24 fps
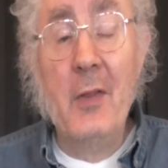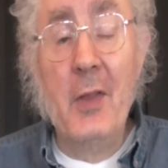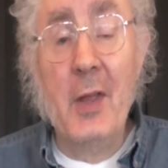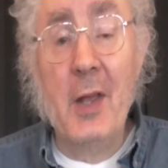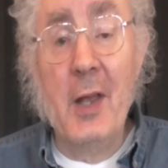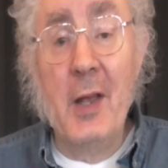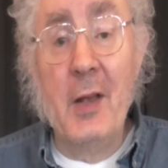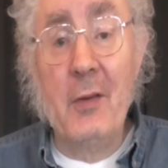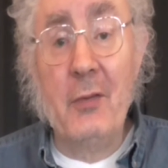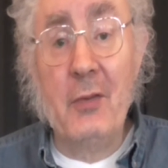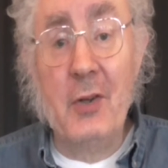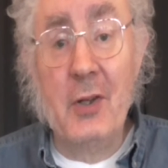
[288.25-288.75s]
They
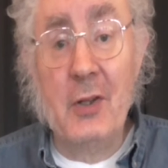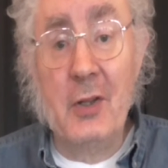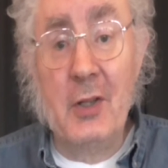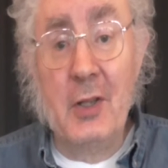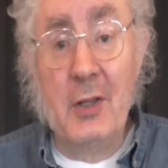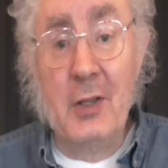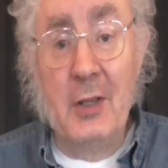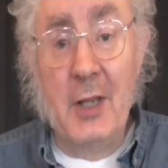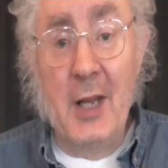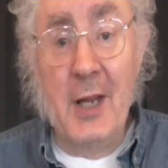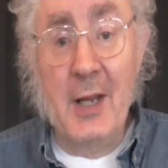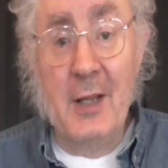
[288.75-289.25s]
have to
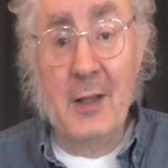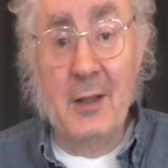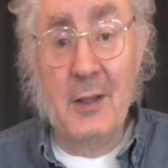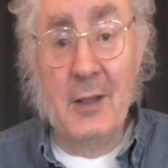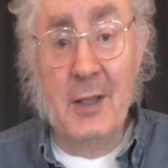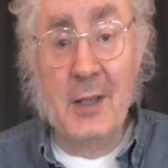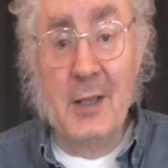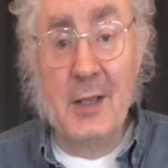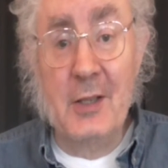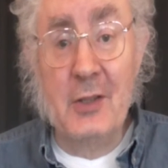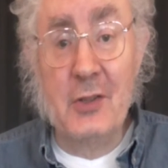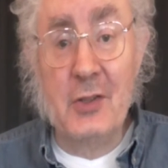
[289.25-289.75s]
take
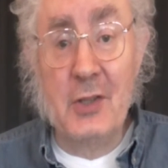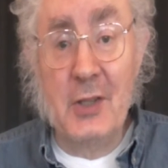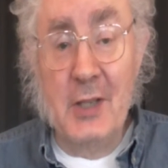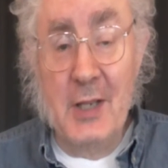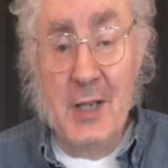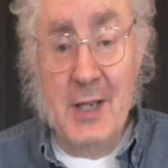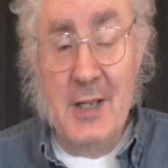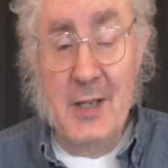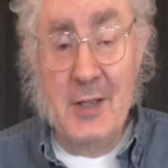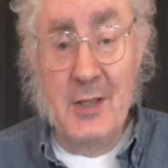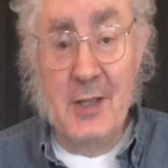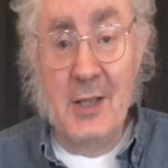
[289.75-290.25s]
things
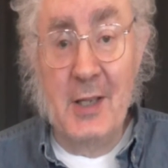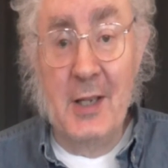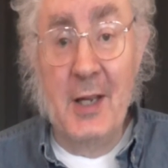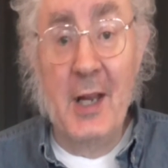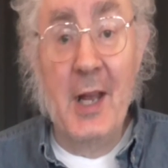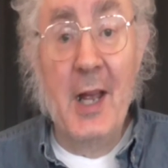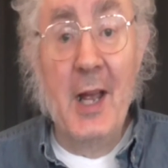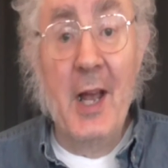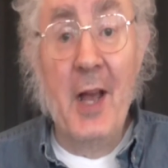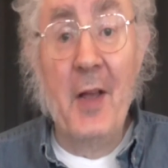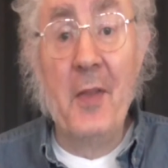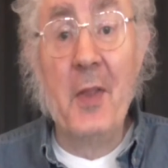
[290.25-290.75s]
easy,
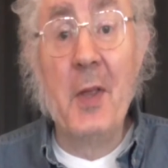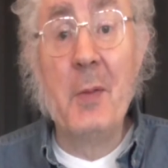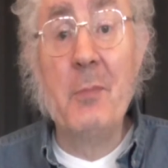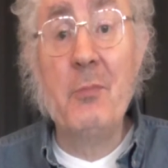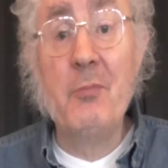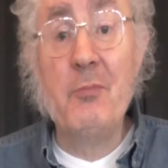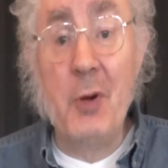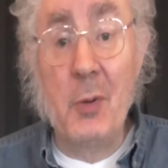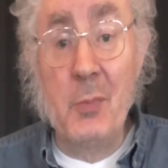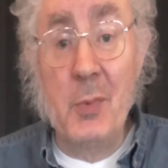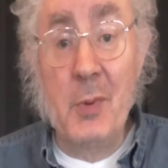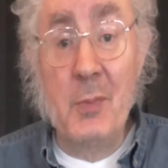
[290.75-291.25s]
and they
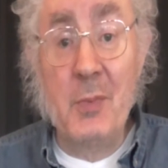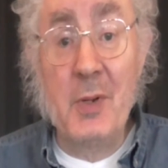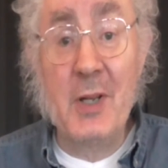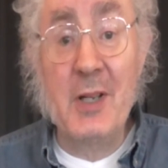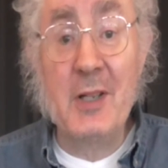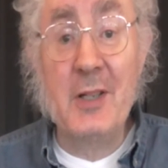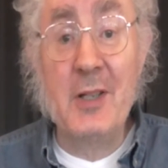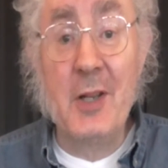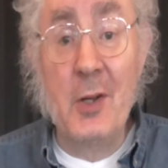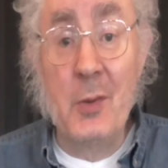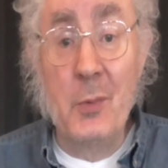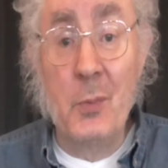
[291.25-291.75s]

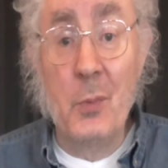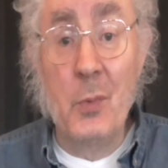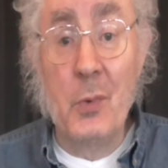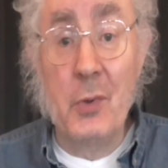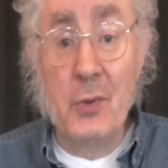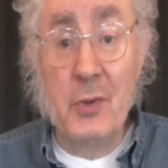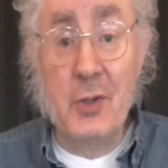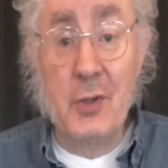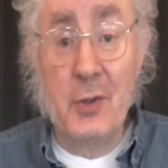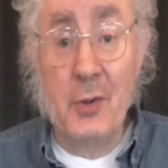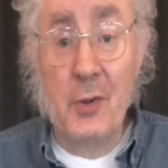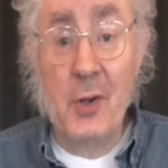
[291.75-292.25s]
probably don't
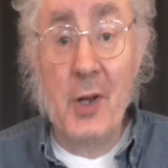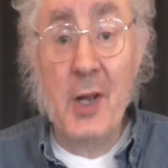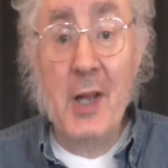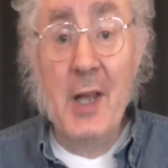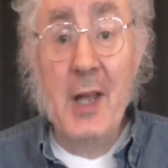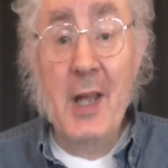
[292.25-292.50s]
want to.